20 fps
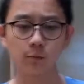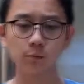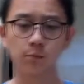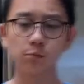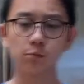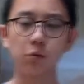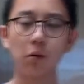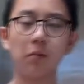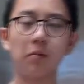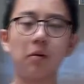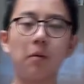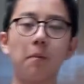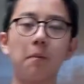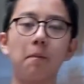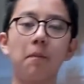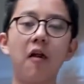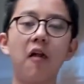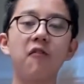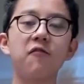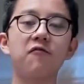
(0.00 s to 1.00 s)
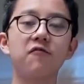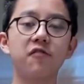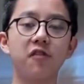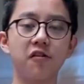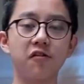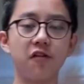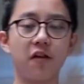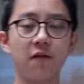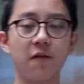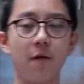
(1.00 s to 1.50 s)
Probably the best dish
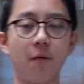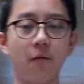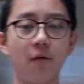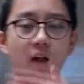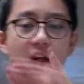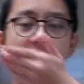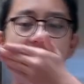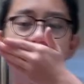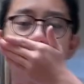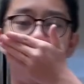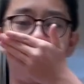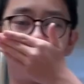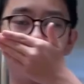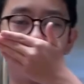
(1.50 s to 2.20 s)
I've ever had.